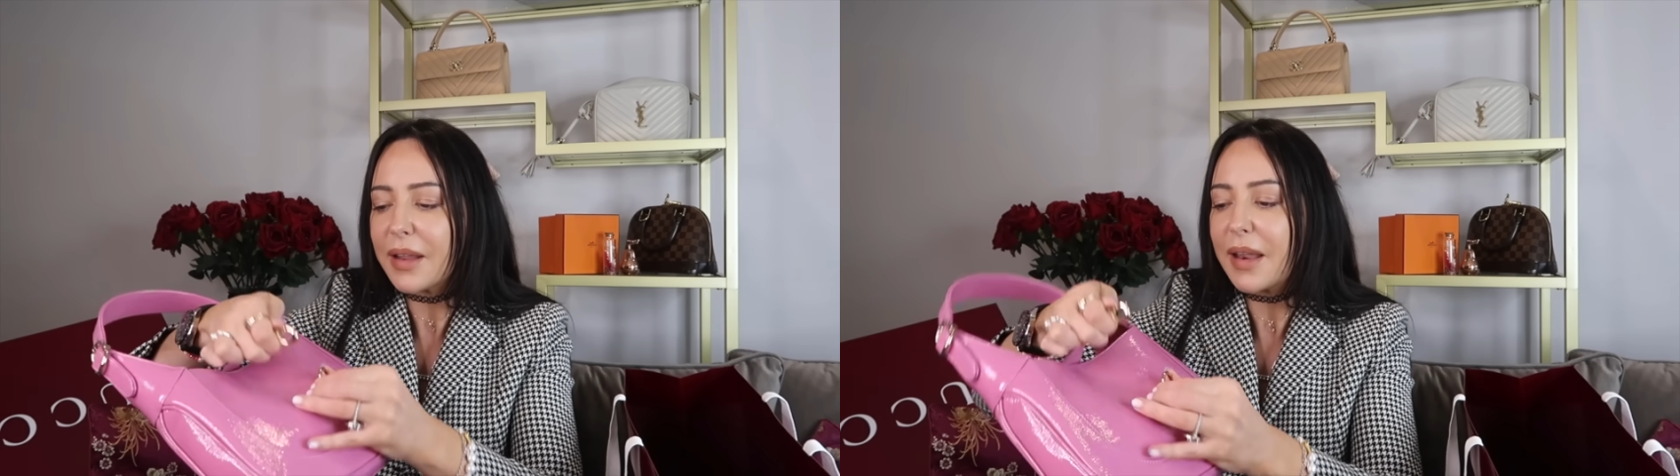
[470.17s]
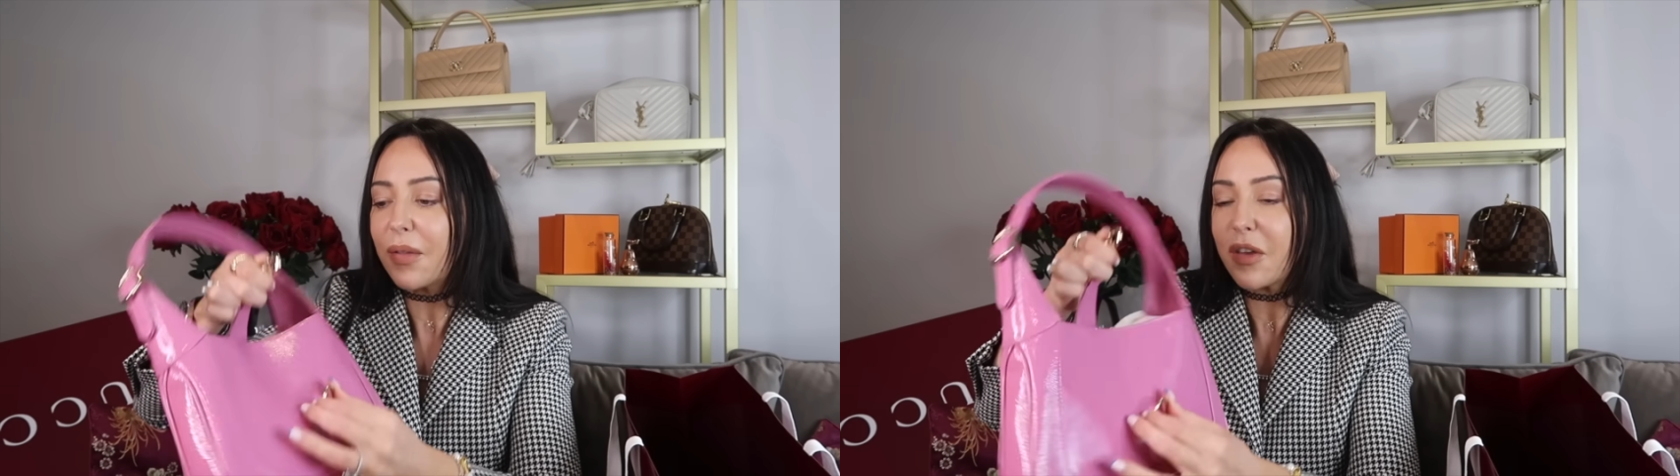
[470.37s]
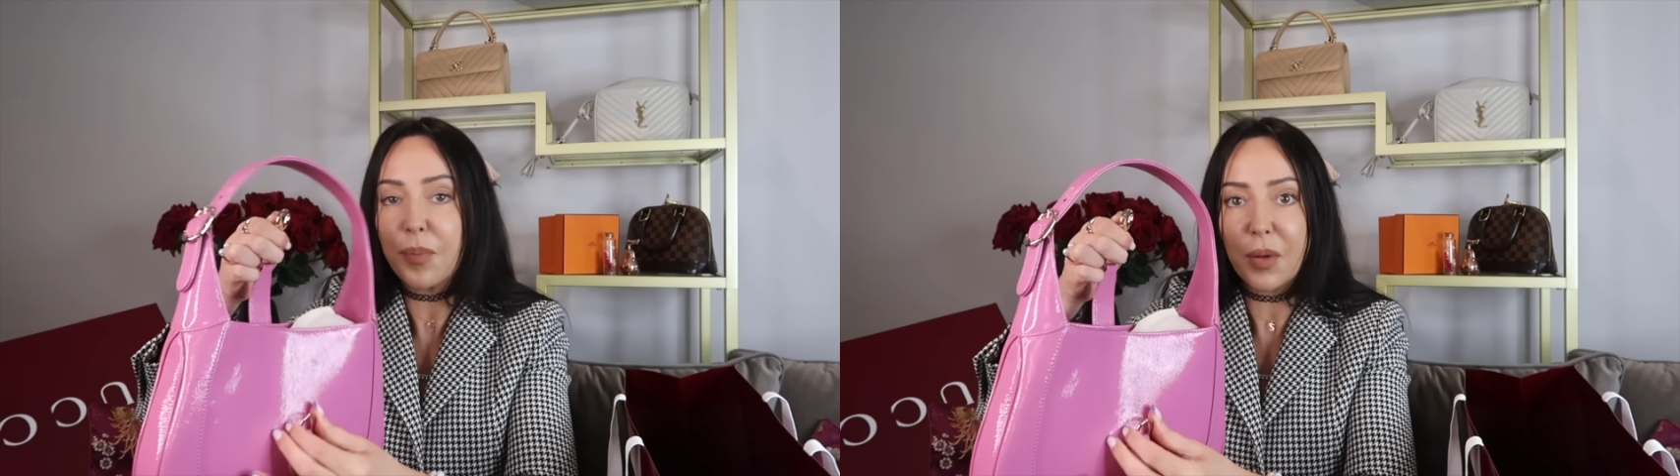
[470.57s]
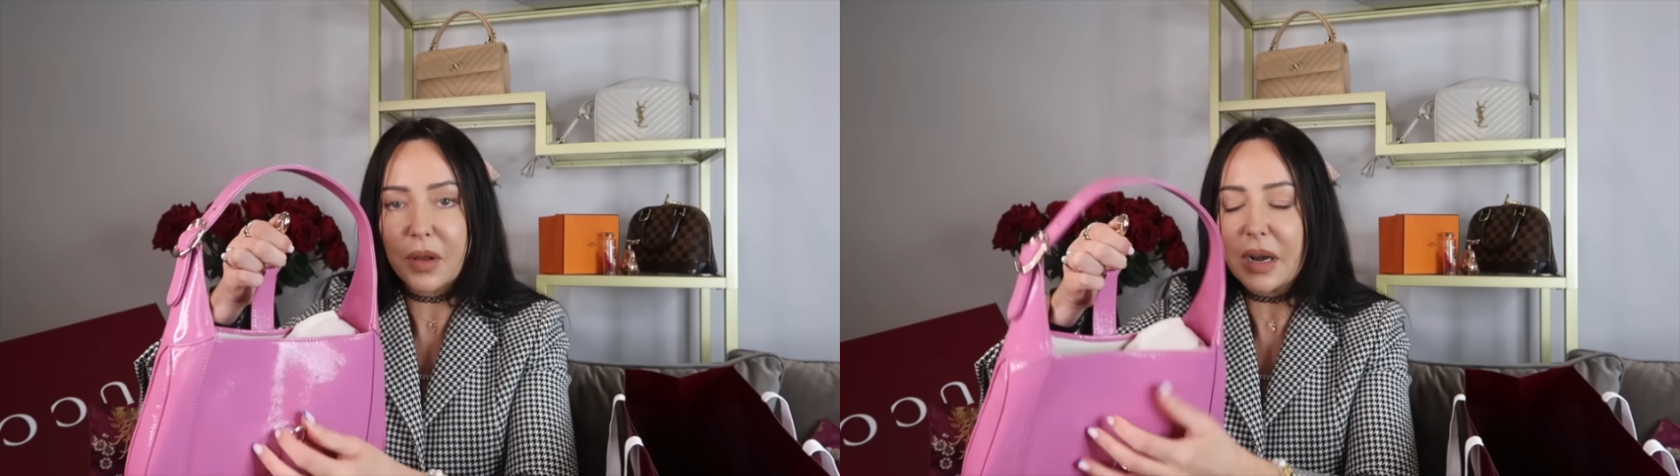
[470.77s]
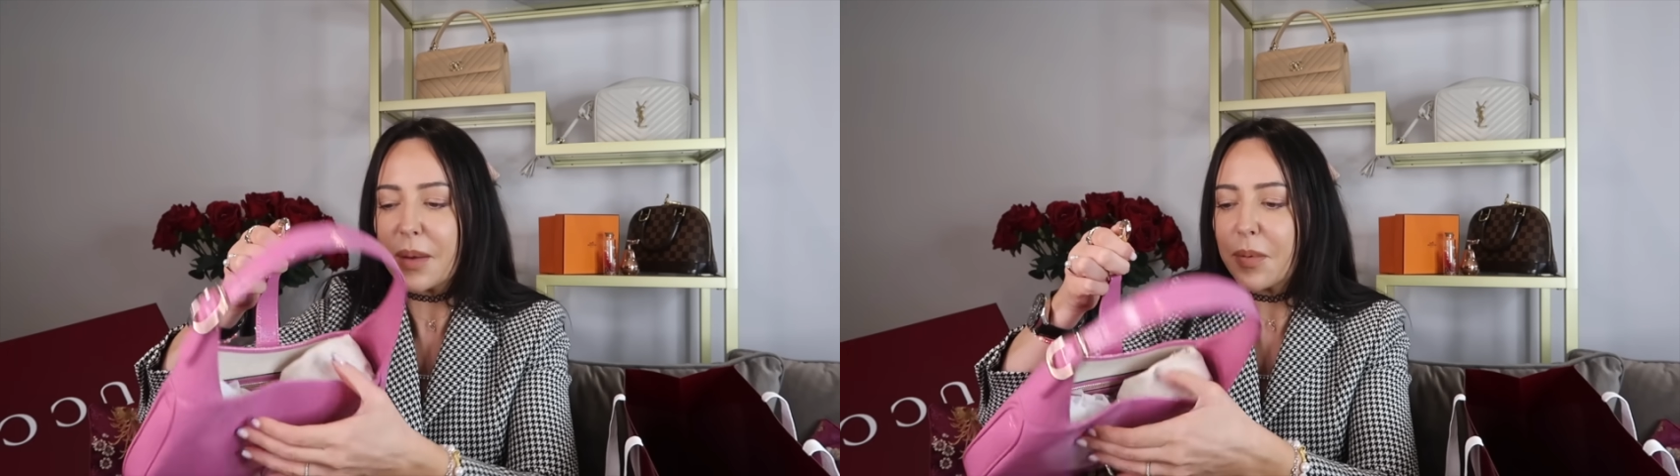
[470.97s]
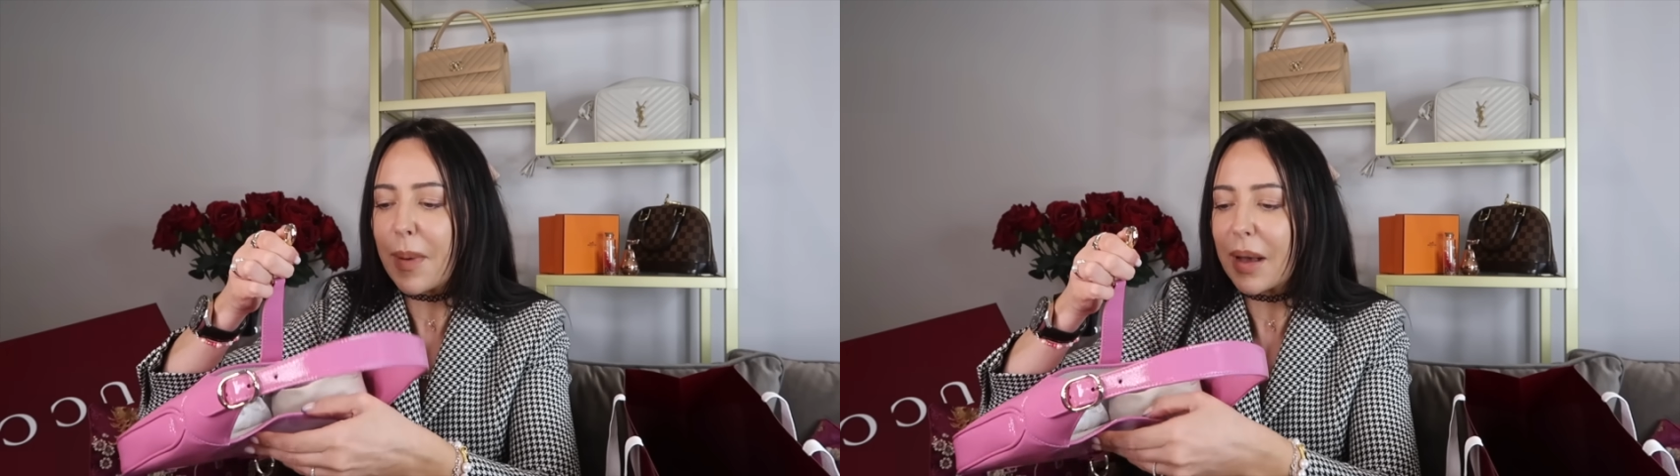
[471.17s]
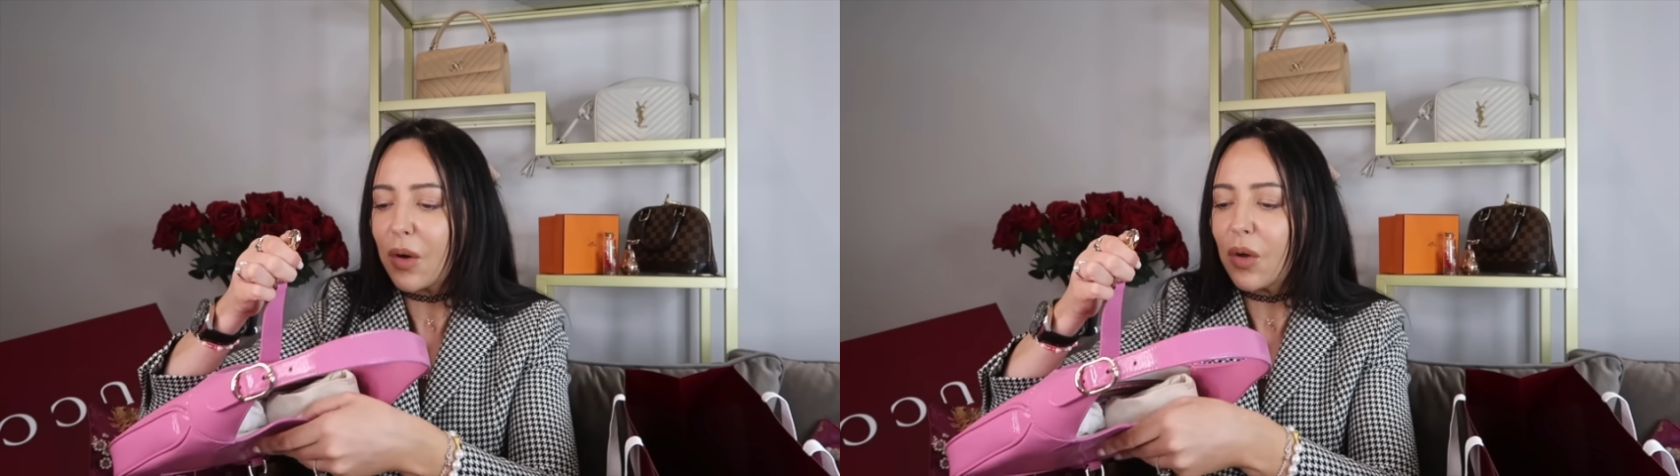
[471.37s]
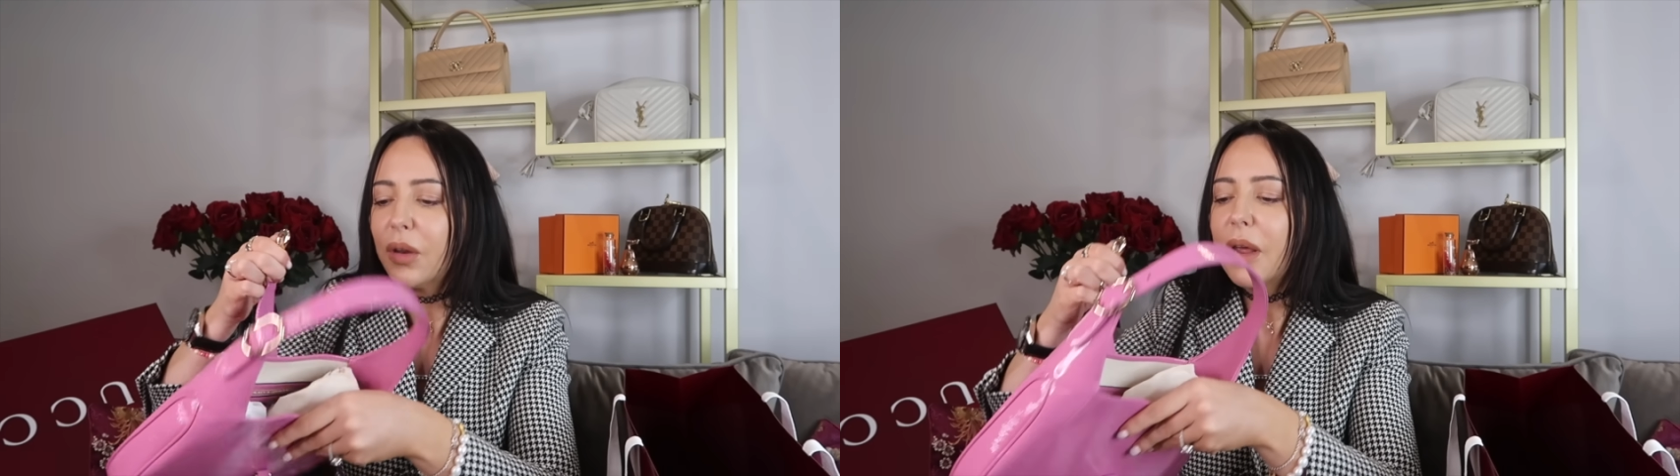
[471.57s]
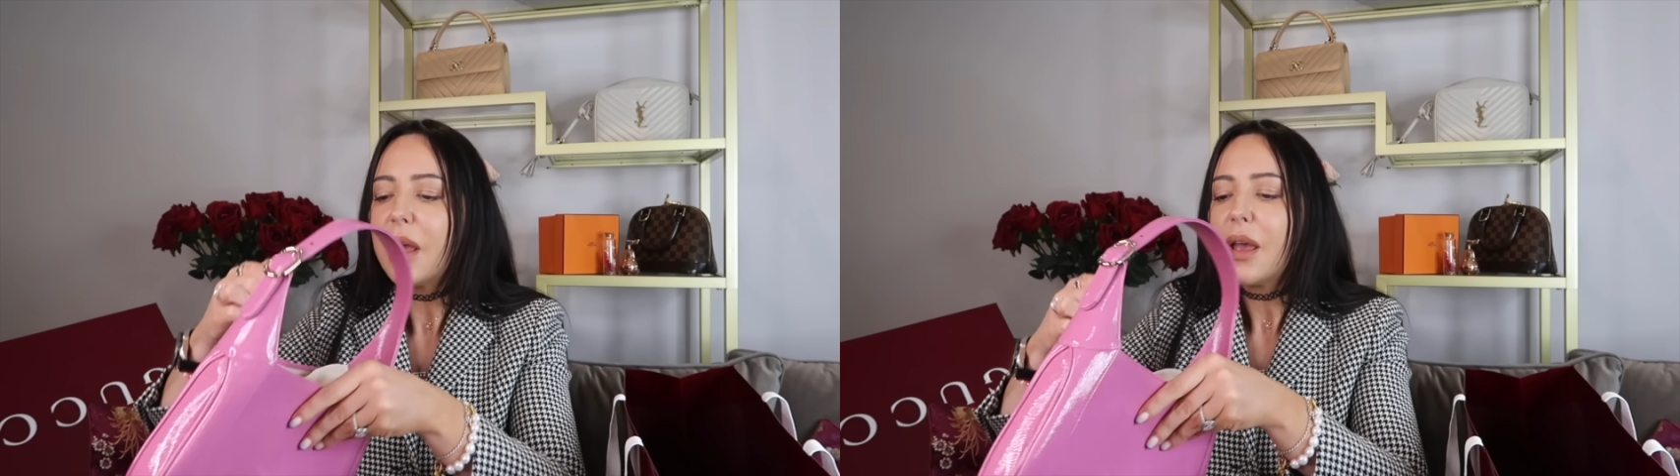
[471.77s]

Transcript: and now they've put the clip back on.